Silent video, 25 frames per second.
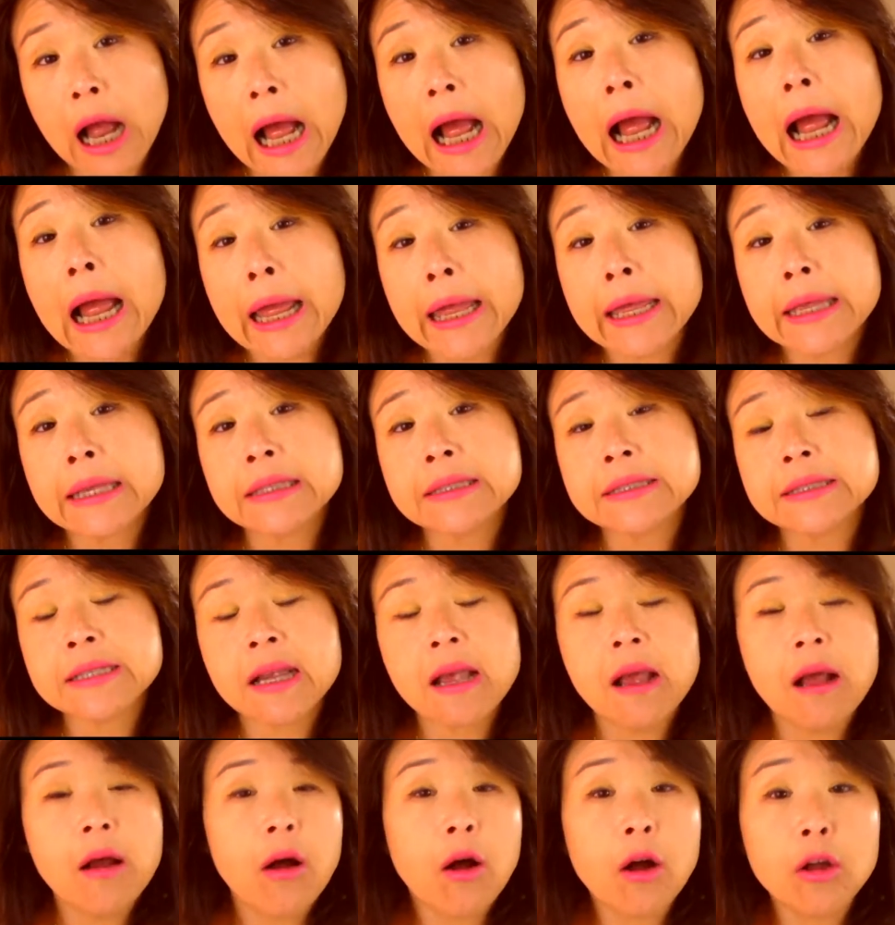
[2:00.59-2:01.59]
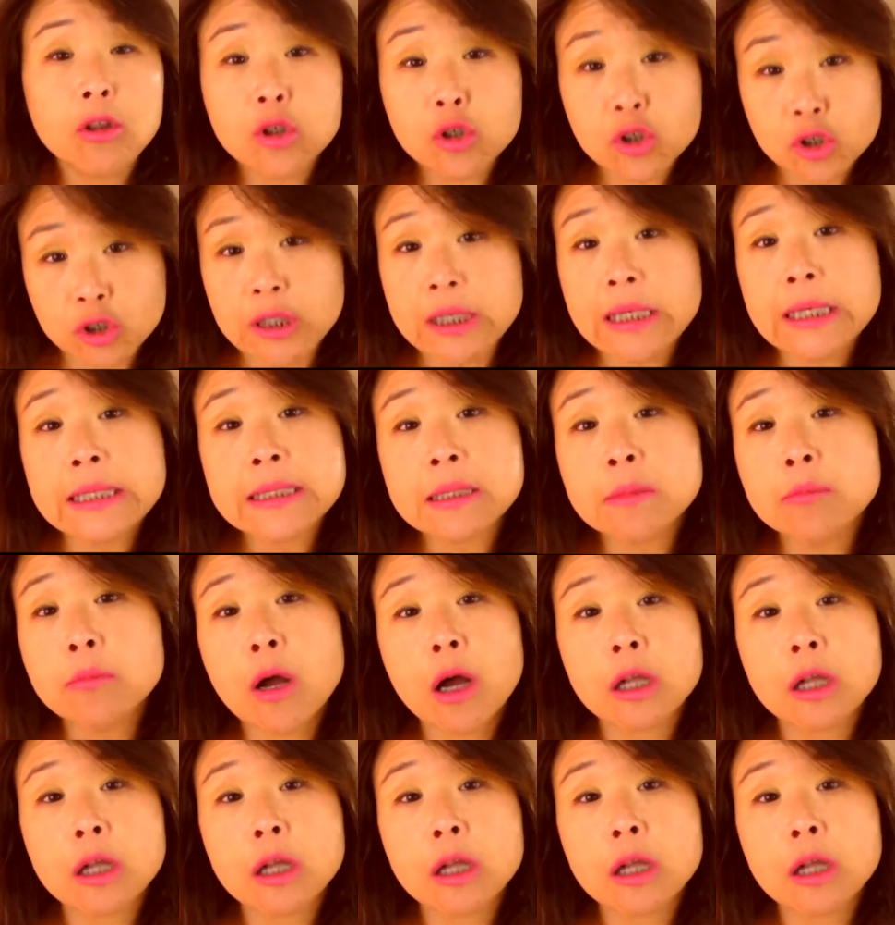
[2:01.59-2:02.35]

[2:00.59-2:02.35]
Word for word: eyes although she is a